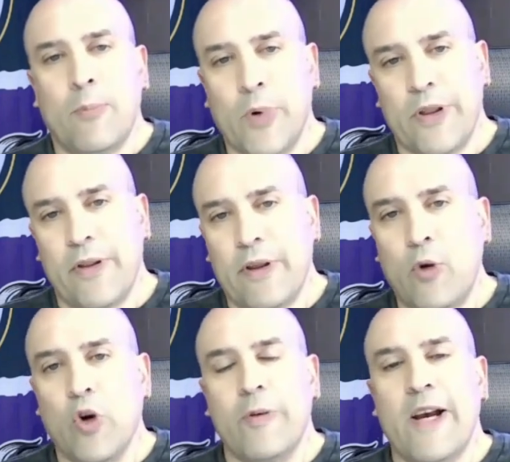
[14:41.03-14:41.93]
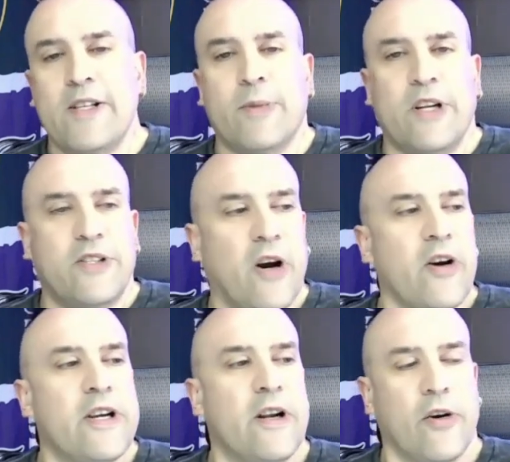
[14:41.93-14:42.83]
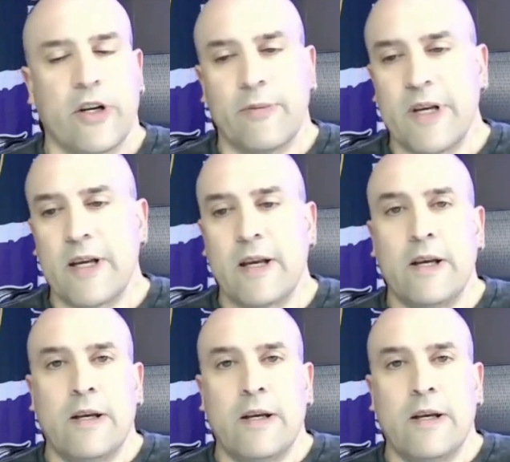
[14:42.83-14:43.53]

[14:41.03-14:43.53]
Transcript: but the quarterbacks I'm going to target are going to be